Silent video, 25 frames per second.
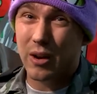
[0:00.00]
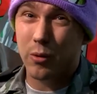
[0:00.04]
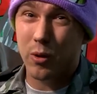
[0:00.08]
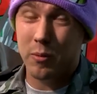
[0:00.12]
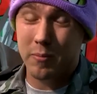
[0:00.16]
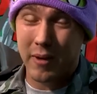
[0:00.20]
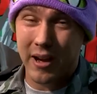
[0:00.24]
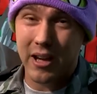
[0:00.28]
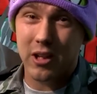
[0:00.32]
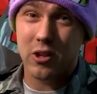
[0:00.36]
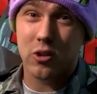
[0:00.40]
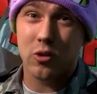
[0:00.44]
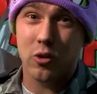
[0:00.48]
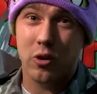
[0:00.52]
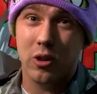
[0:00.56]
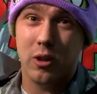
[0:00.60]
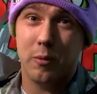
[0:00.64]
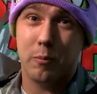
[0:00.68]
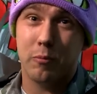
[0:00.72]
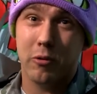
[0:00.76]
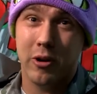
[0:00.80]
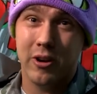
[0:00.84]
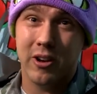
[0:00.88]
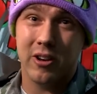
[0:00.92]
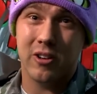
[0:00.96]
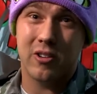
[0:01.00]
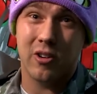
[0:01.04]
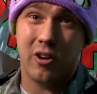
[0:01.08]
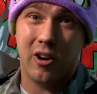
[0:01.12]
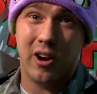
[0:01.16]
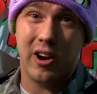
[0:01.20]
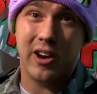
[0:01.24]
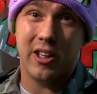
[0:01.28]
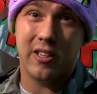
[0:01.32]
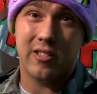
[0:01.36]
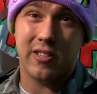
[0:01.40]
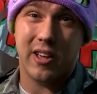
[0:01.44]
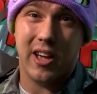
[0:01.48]
can we make sure that Brendan
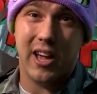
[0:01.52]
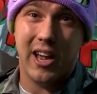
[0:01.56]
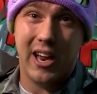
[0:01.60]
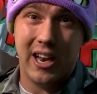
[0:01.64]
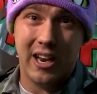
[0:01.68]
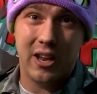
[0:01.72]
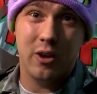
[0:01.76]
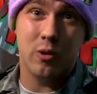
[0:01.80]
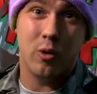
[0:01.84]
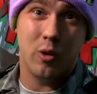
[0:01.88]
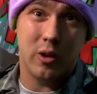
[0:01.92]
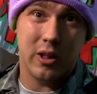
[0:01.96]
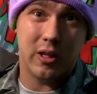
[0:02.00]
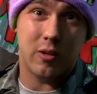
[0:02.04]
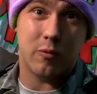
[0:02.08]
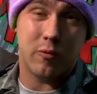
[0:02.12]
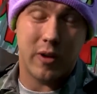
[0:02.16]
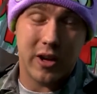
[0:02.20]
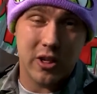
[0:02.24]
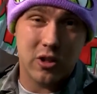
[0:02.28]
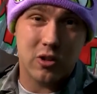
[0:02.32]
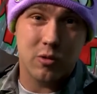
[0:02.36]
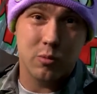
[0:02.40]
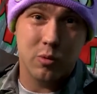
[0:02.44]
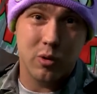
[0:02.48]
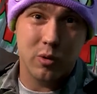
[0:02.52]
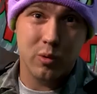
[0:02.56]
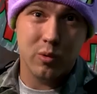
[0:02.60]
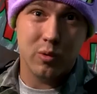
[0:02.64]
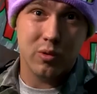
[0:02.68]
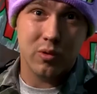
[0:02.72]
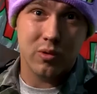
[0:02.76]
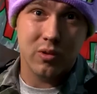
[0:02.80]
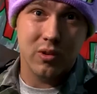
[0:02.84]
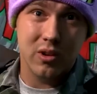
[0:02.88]
is eating all his vegetables?